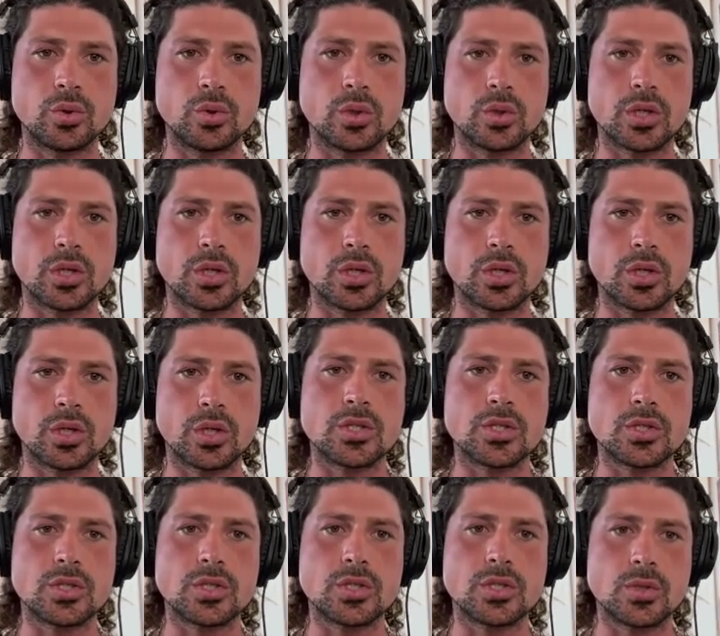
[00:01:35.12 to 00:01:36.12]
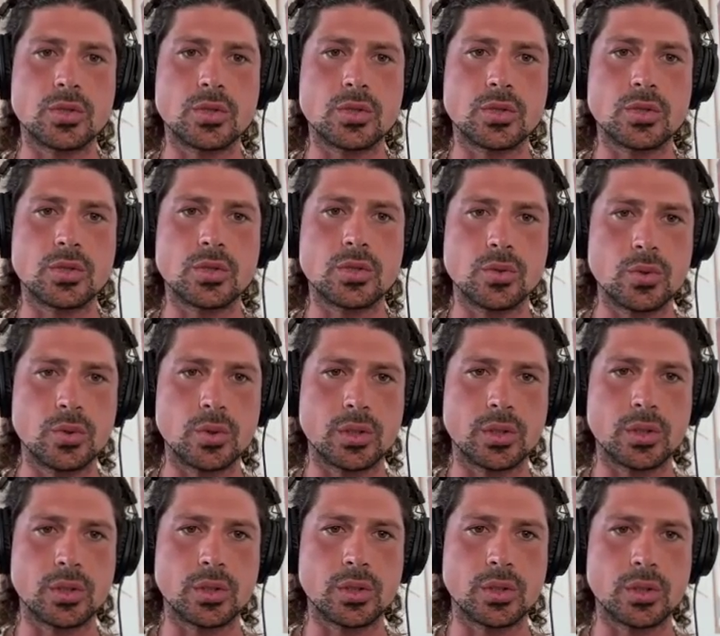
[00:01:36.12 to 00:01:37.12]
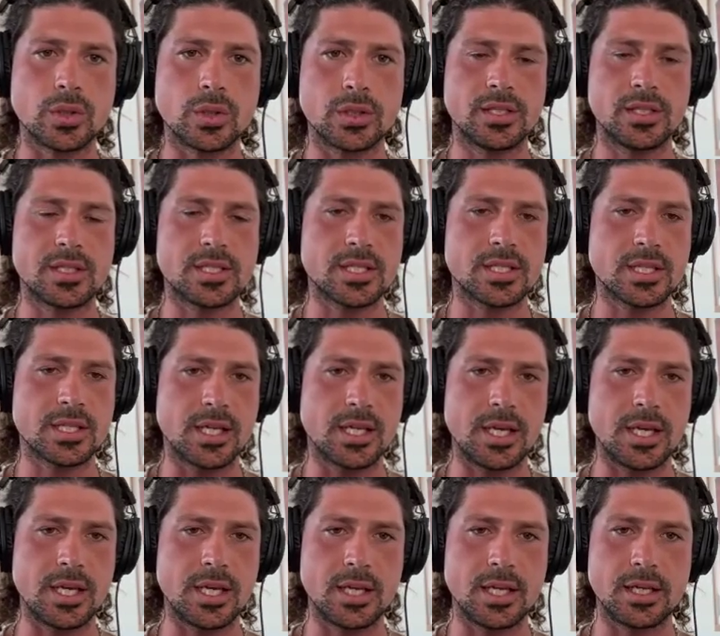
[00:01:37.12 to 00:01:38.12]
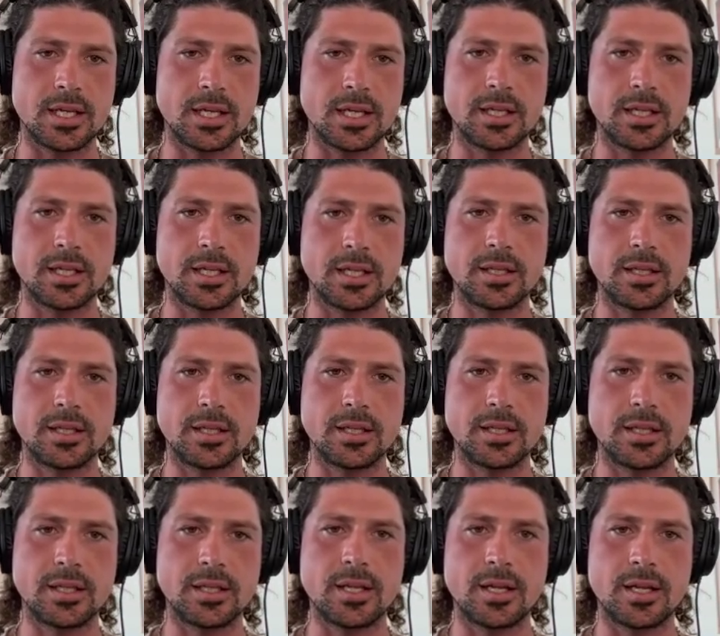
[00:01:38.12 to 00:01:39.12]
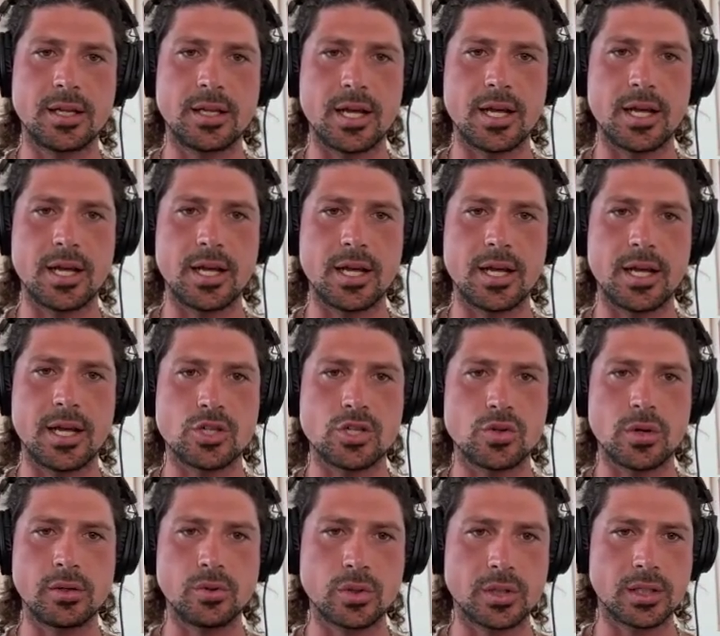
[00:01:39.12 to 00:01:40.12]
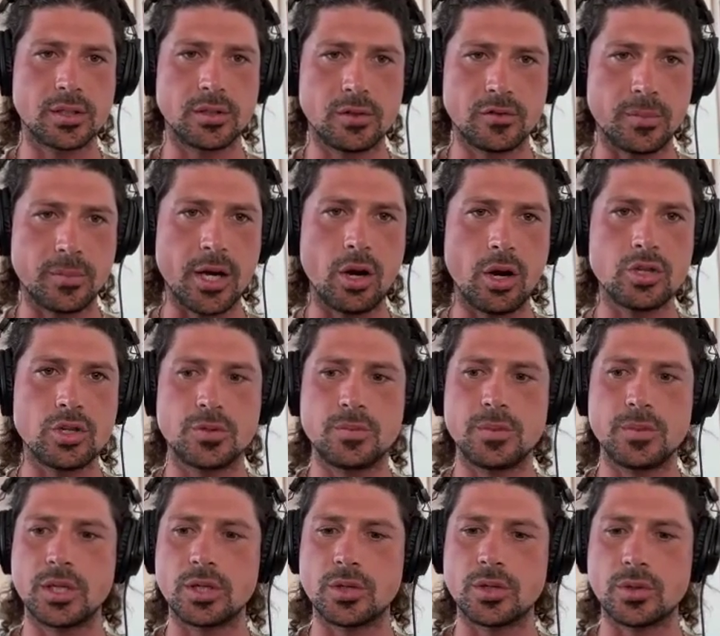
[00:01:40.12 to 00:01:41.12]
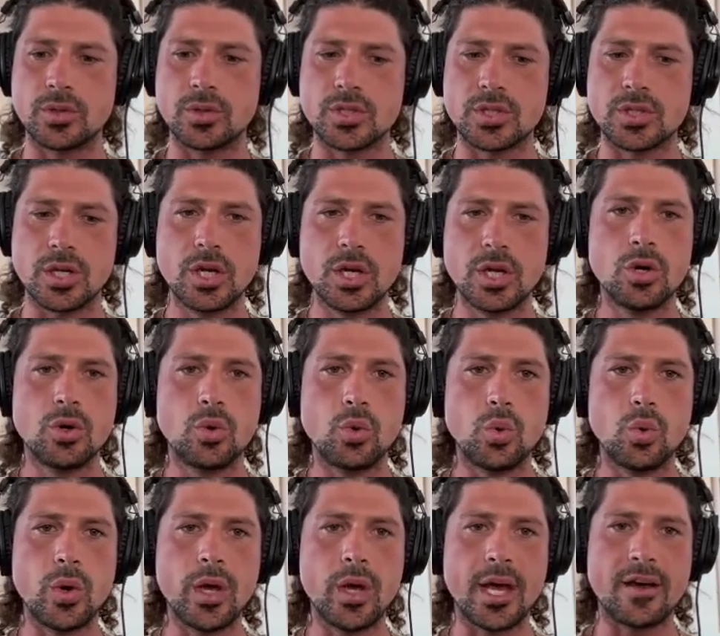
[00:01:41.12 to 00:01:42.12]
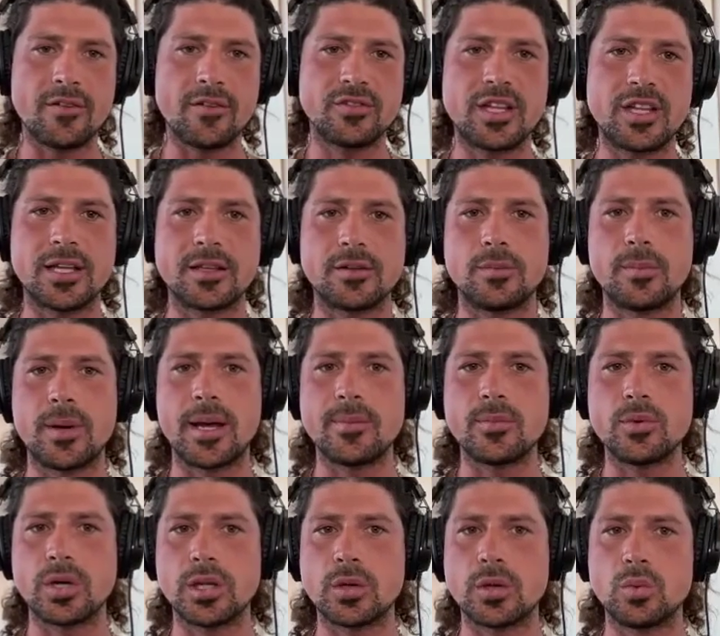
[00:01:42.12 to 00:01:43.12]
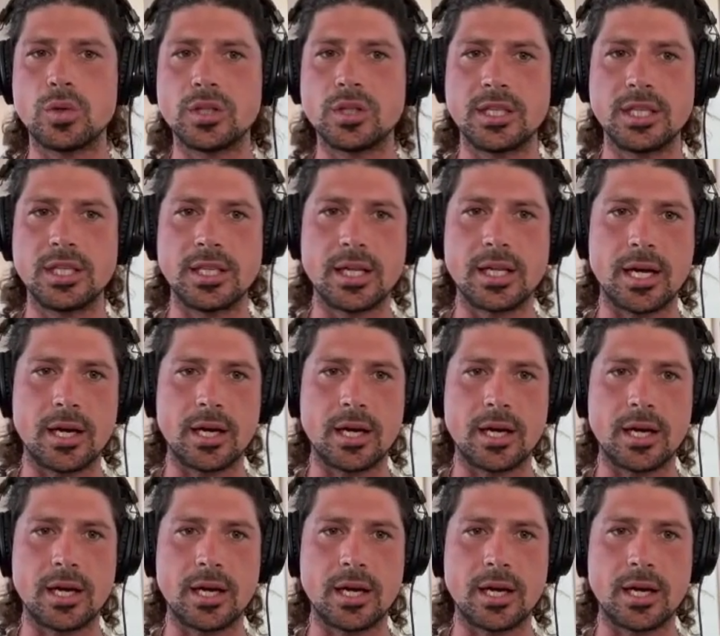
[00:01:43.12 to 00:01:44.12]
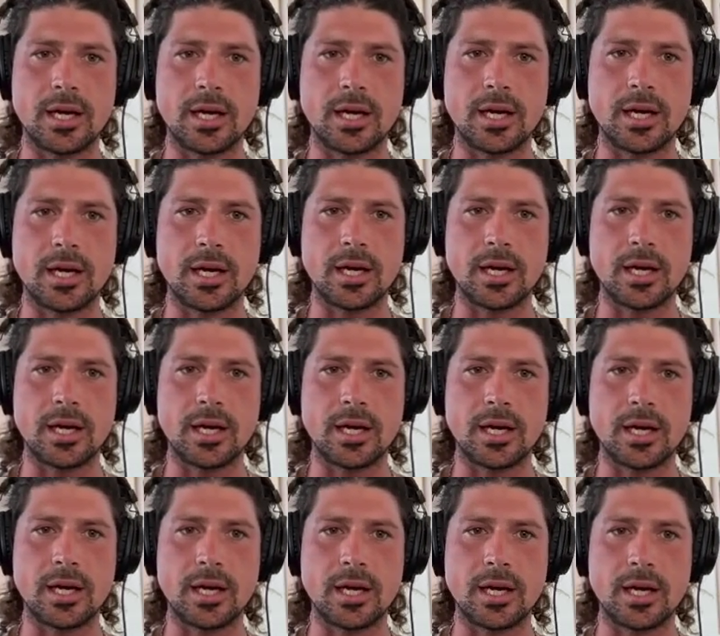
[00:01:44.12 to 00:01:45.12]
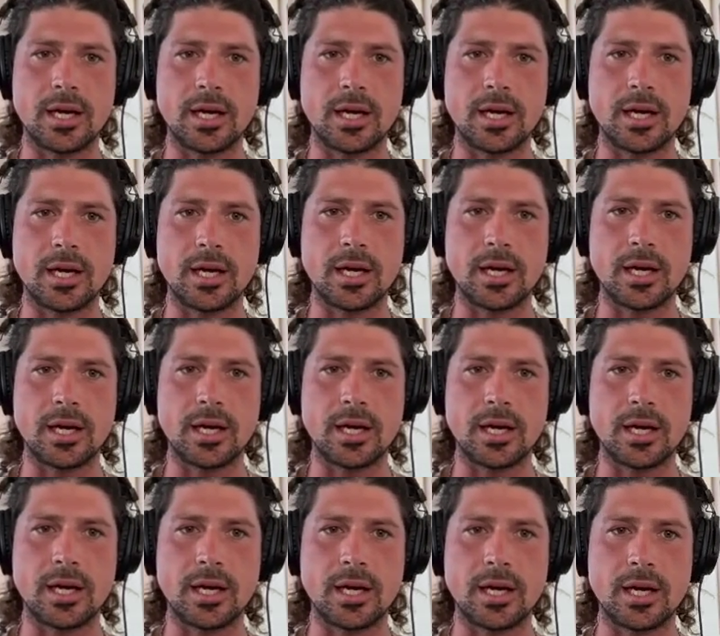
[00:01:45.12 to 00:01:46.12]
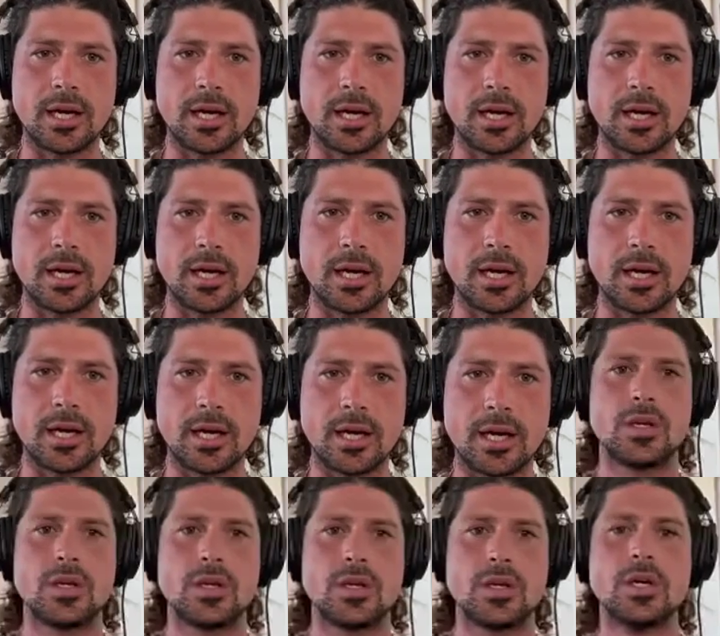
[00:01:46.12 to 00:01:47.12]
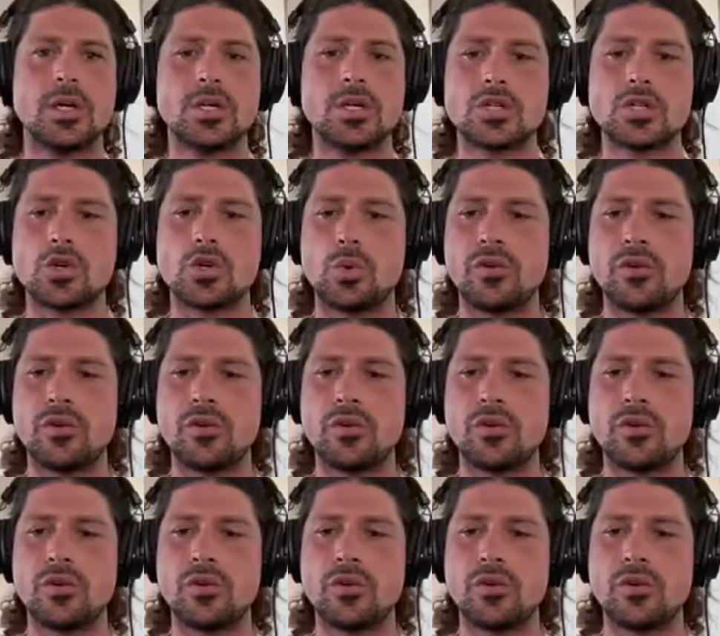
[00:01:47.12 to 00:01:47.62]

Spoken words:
restore the skin, the natural order of biology, because we have that memory within our cells. So we don't to a physical level.